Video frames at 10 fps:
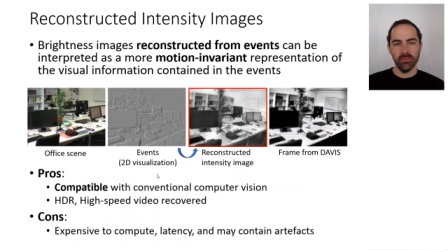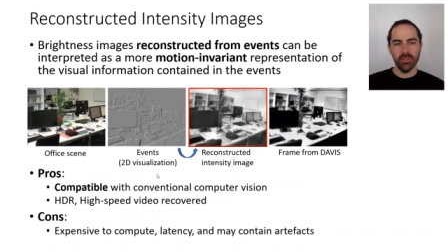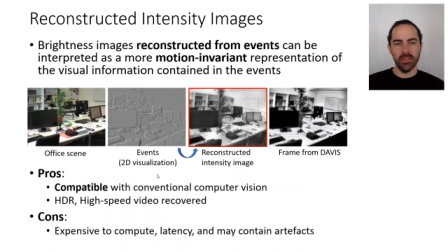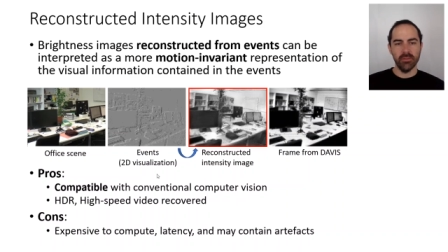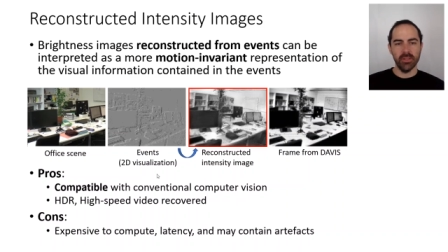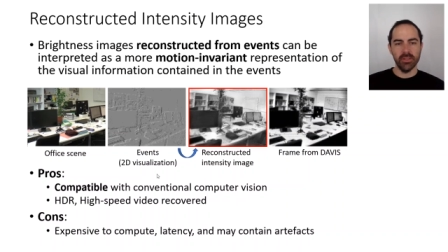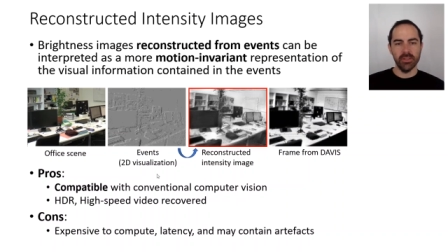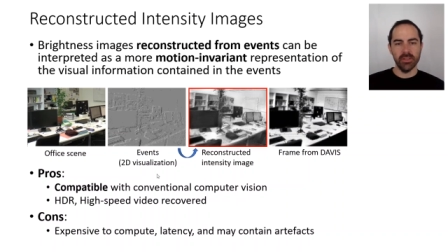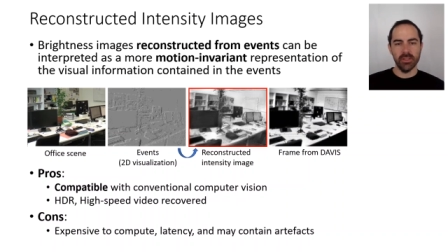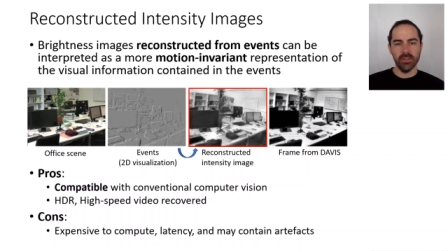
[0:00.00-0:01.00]
Well, the advantage
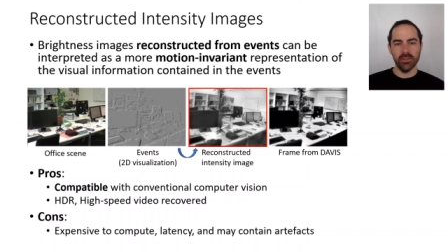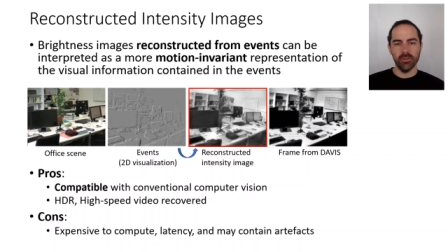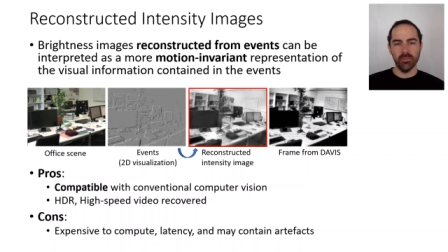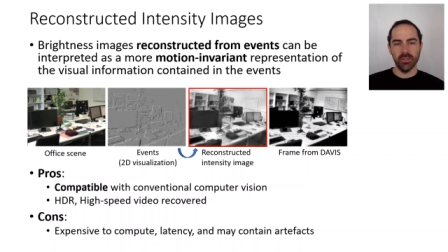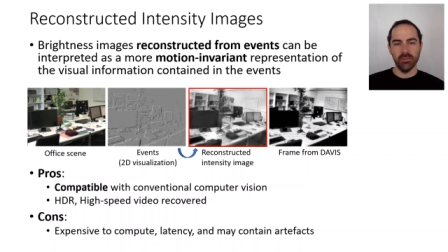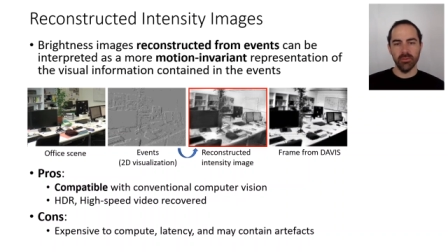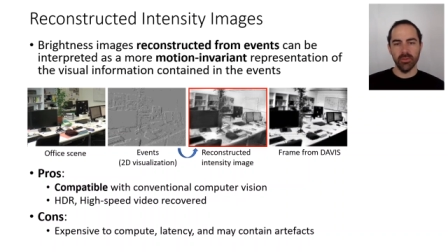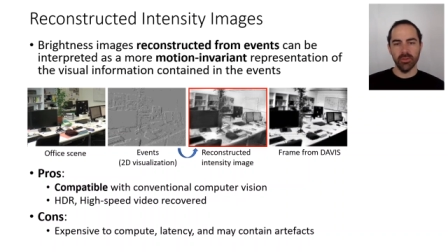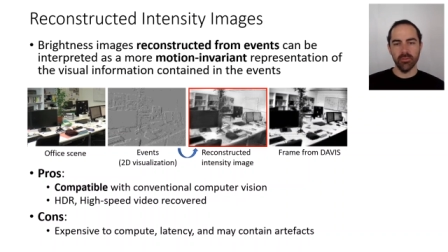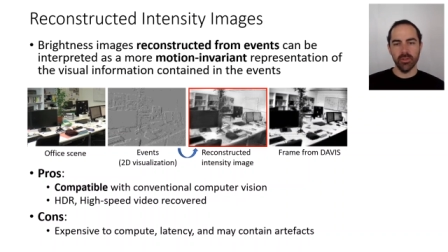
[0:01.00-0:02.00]
is that it's compatible
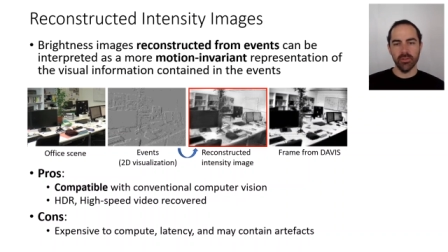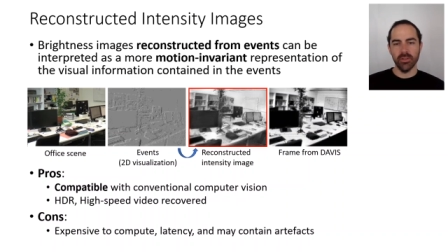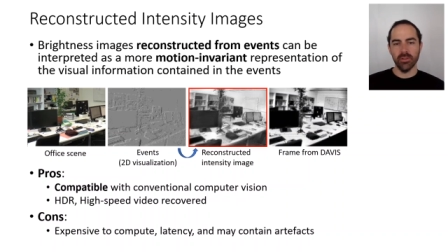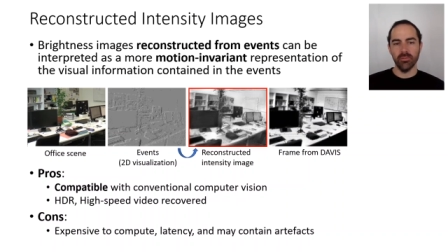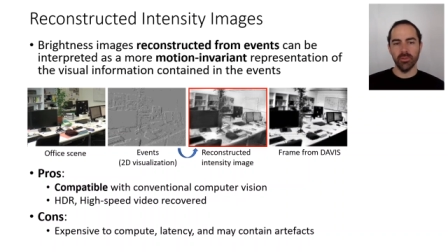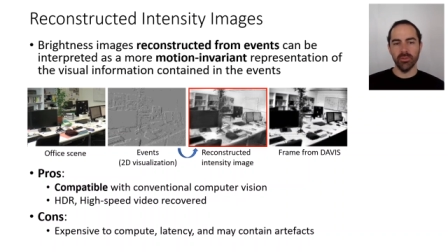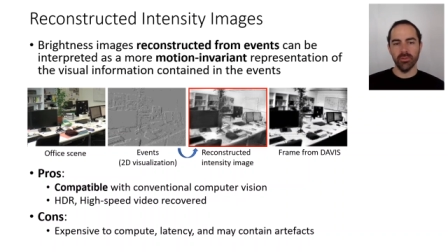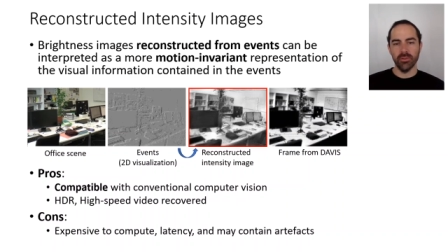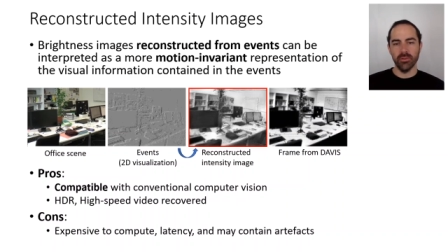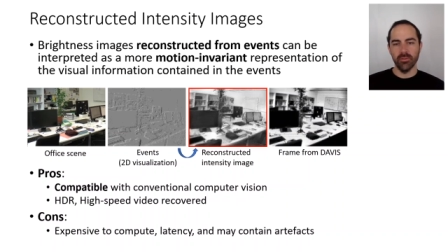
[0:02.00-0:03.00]
with conventional
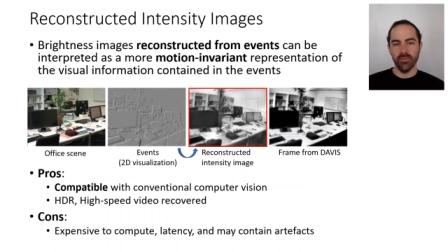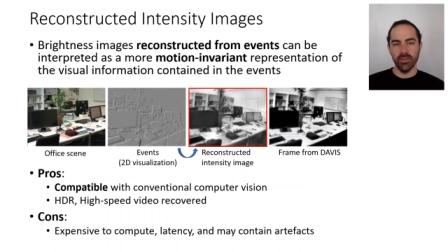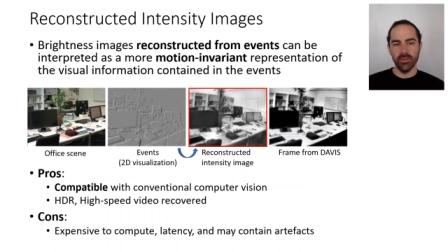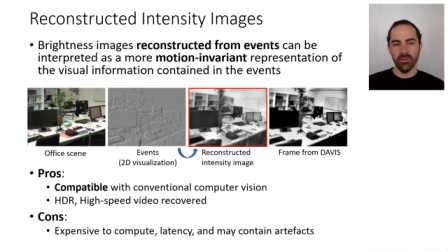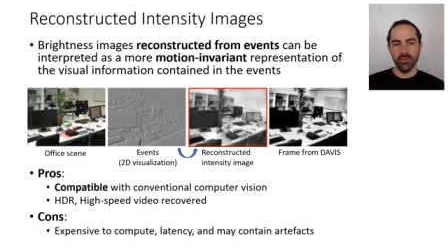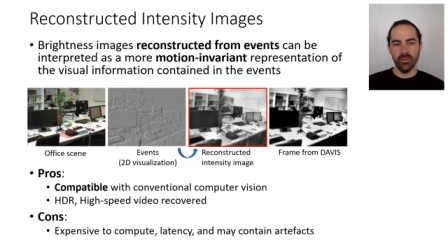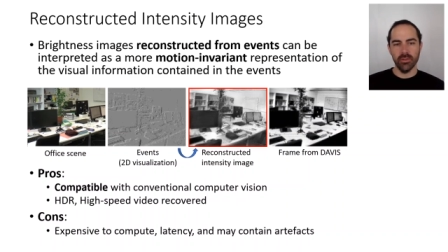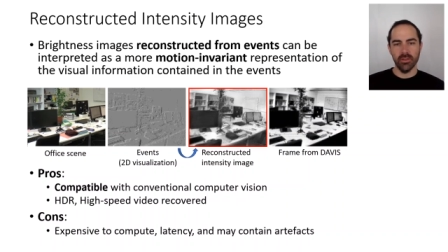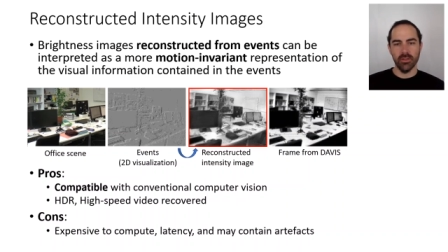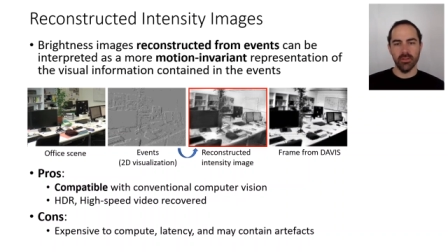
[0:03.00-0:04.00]
computer vision
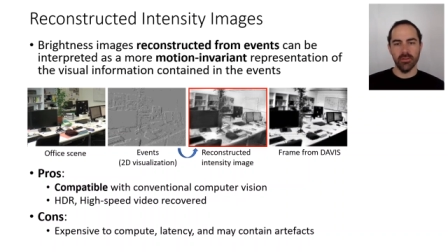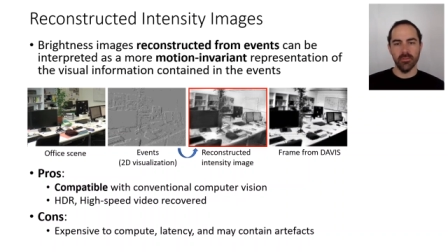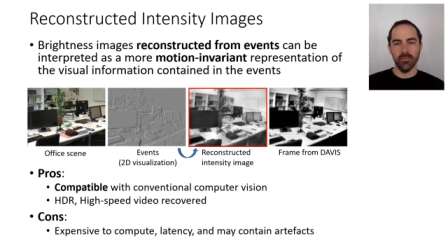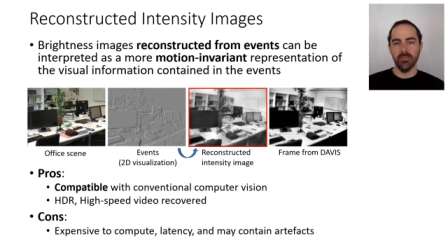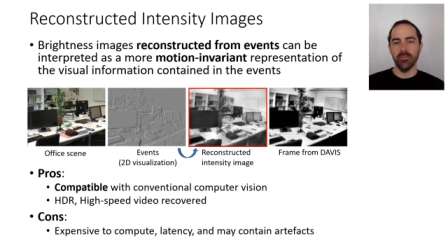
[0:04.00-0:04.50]
um,